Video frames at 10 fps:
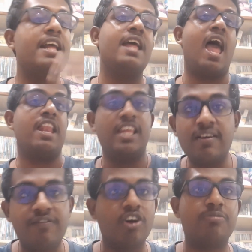And
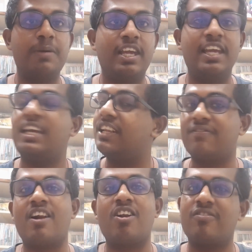if you're speaking in
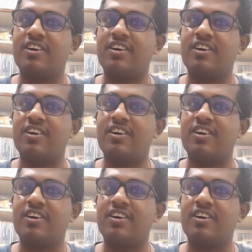front of a